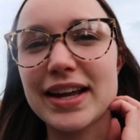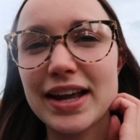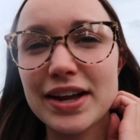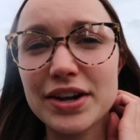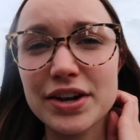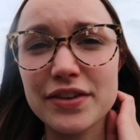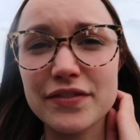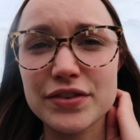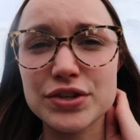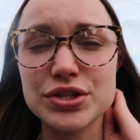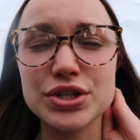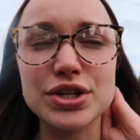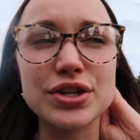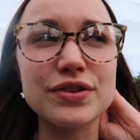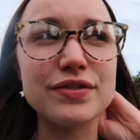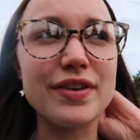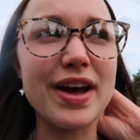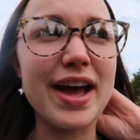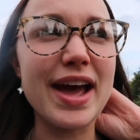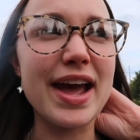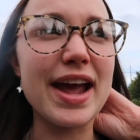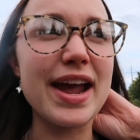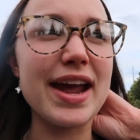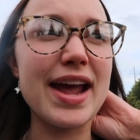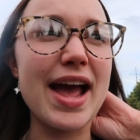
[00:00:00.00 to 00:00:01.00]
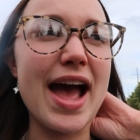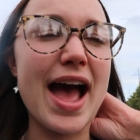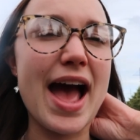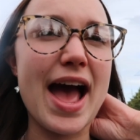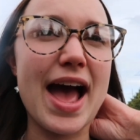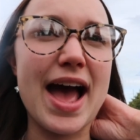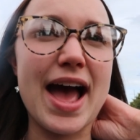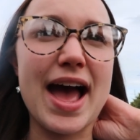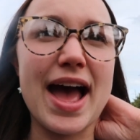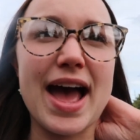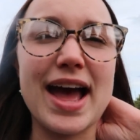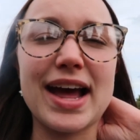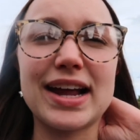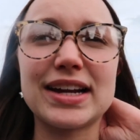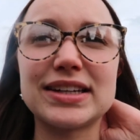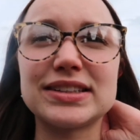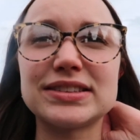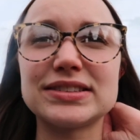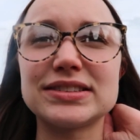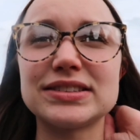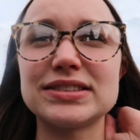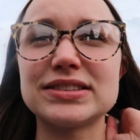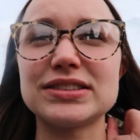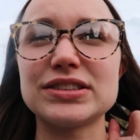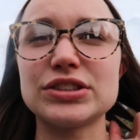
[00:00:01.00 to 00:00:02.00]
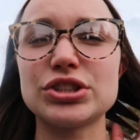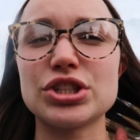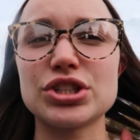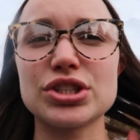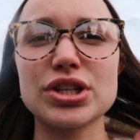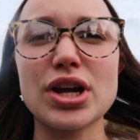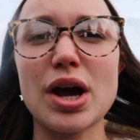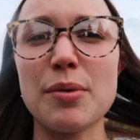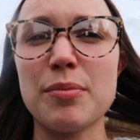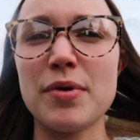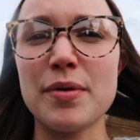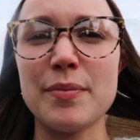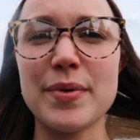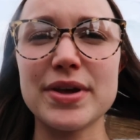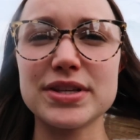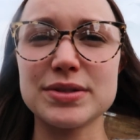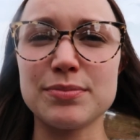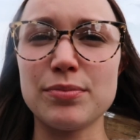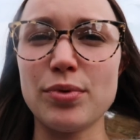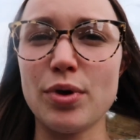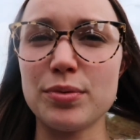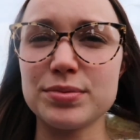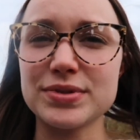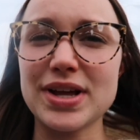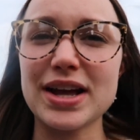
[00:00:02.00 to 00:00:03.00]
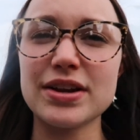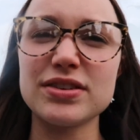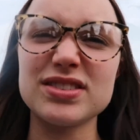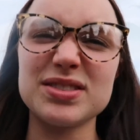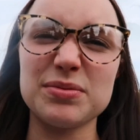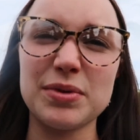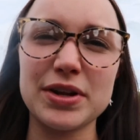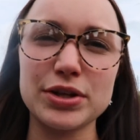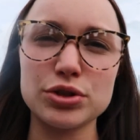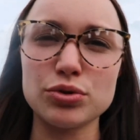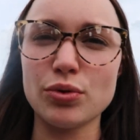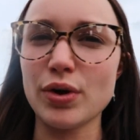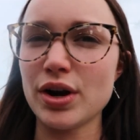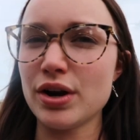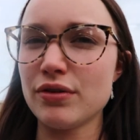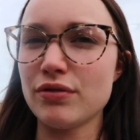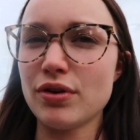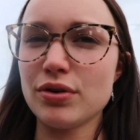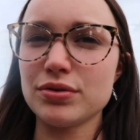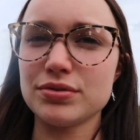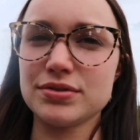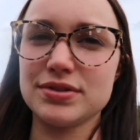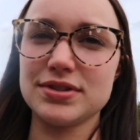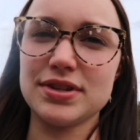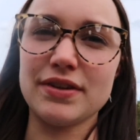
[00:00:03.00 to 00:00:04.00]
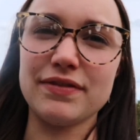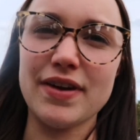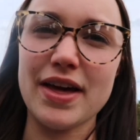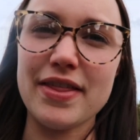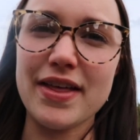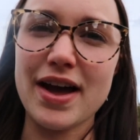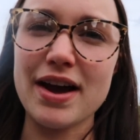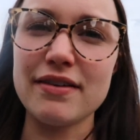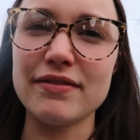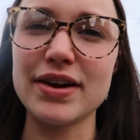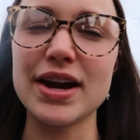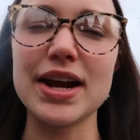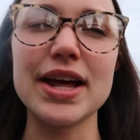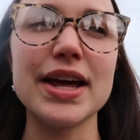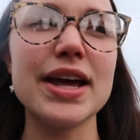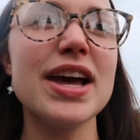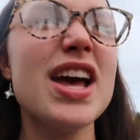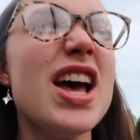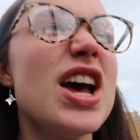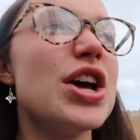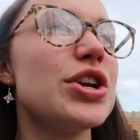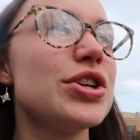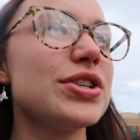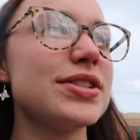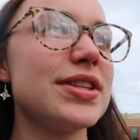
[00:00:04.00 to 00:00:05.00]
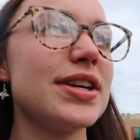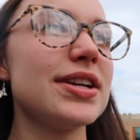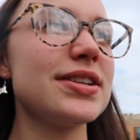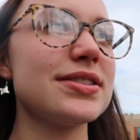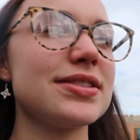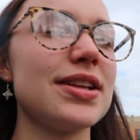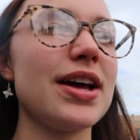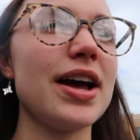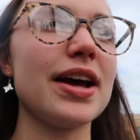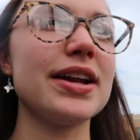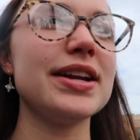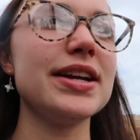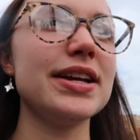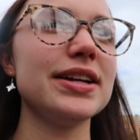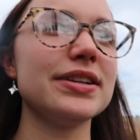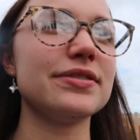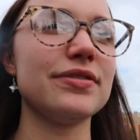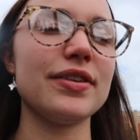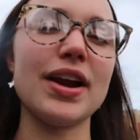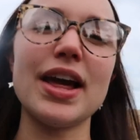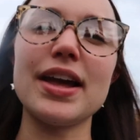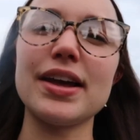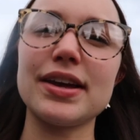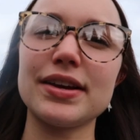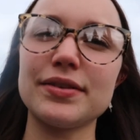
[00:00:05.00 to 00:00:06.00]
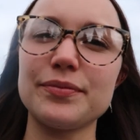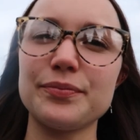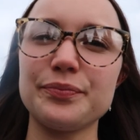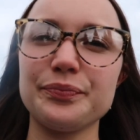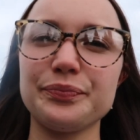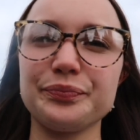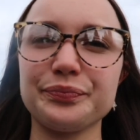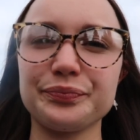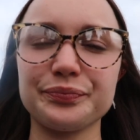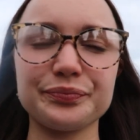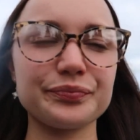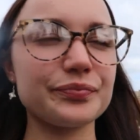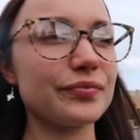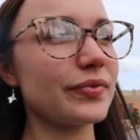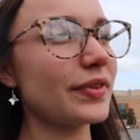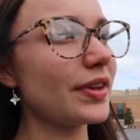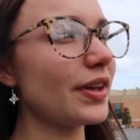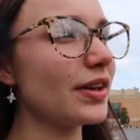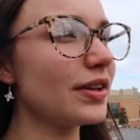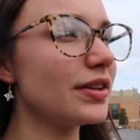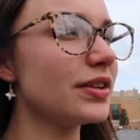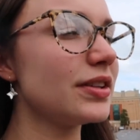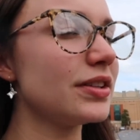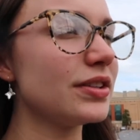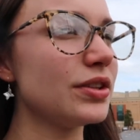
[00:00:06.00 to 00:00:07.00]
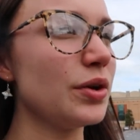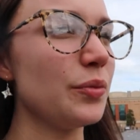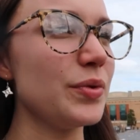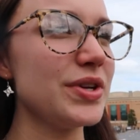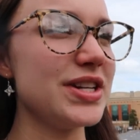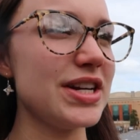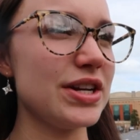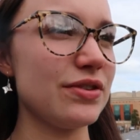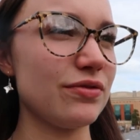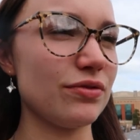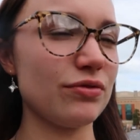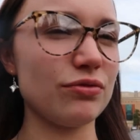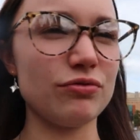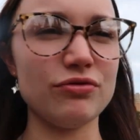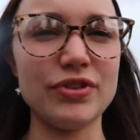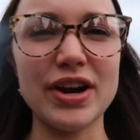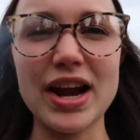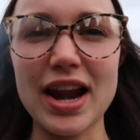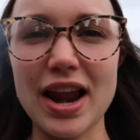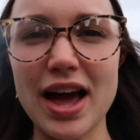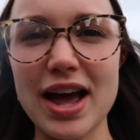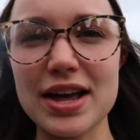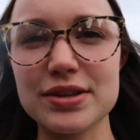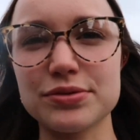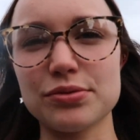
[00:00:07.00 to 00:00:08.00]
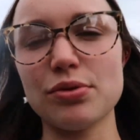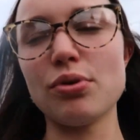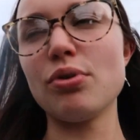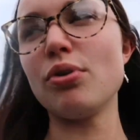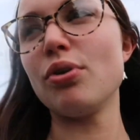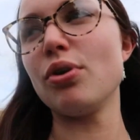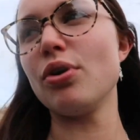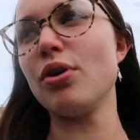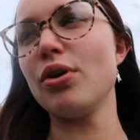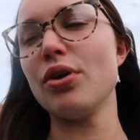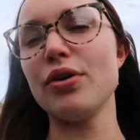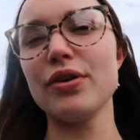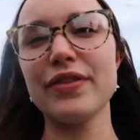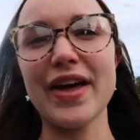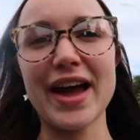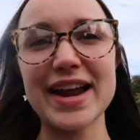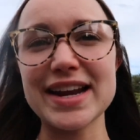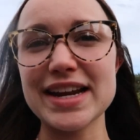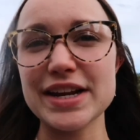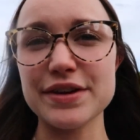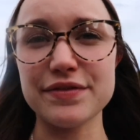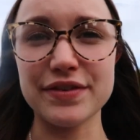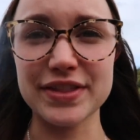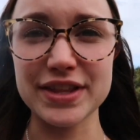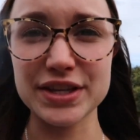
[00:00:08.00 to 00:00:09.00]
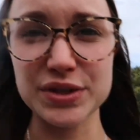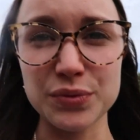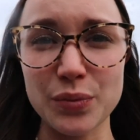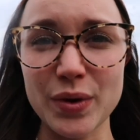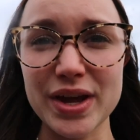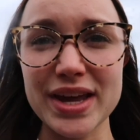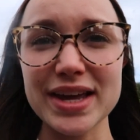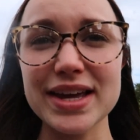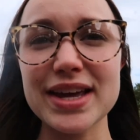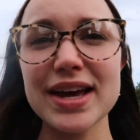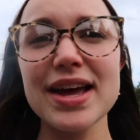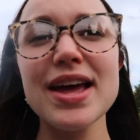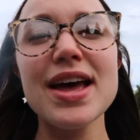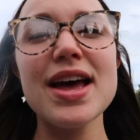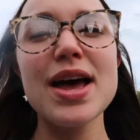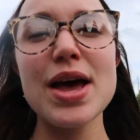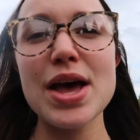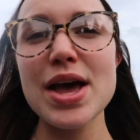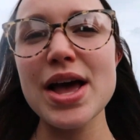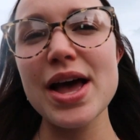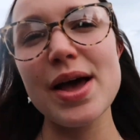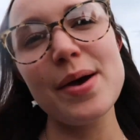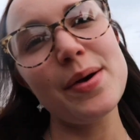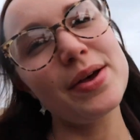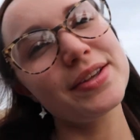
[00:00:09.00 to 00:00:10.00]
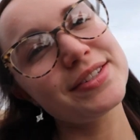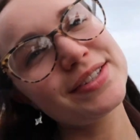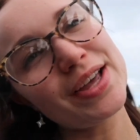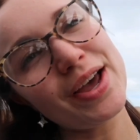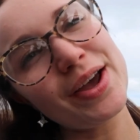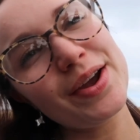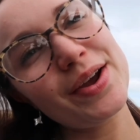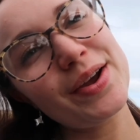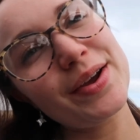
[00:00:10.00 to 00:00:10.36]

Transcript: they get another duvet and just a couple of bits and bobs and some like toilet rolls and stuff like that, really. Just things that I need for, like, that we didn't realise or that I need for this week. So,